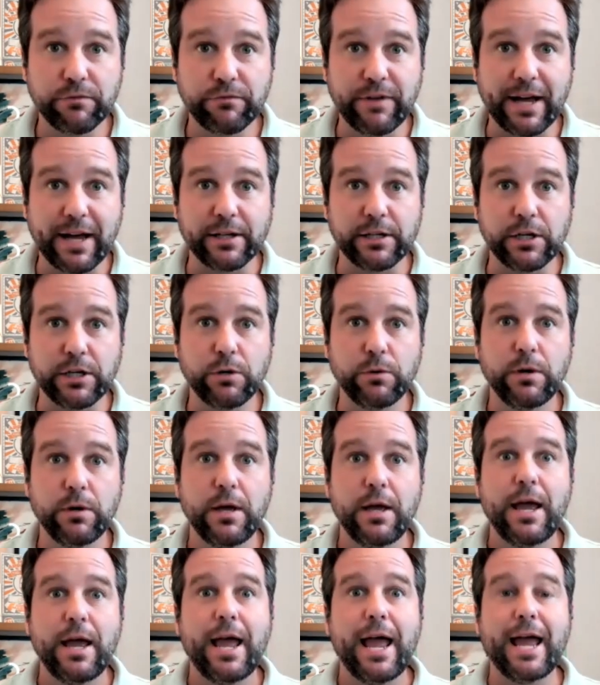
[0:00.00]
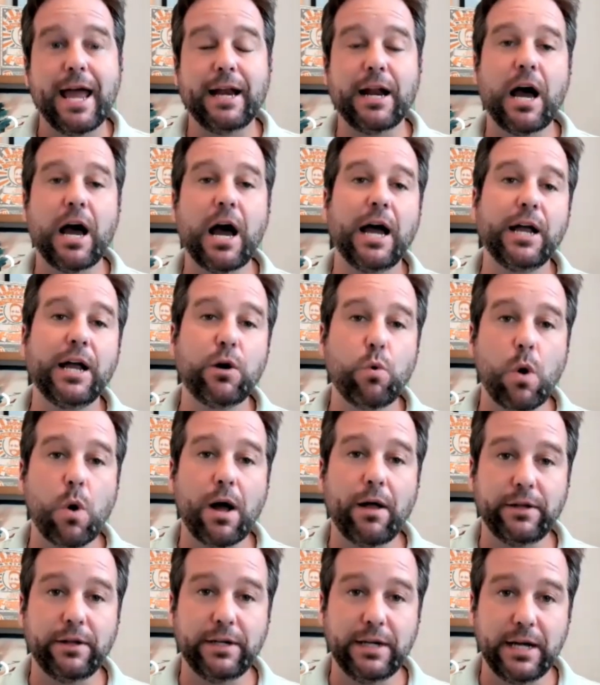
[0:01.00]
value and high
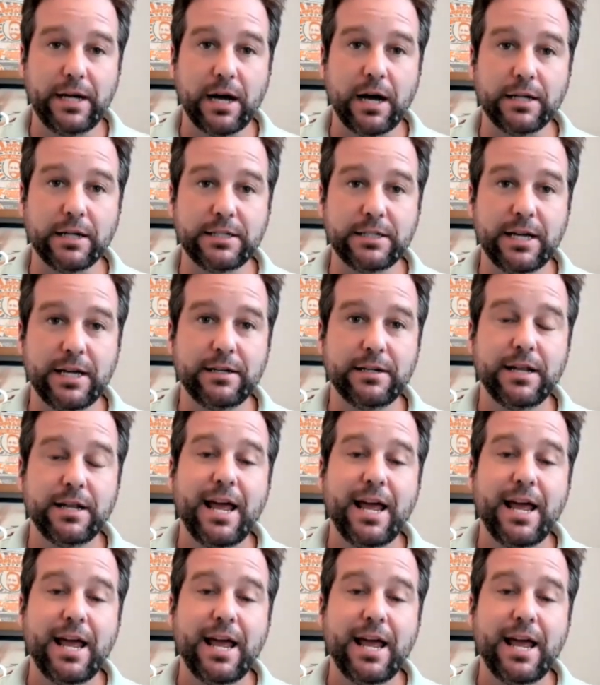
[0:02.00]
quality content,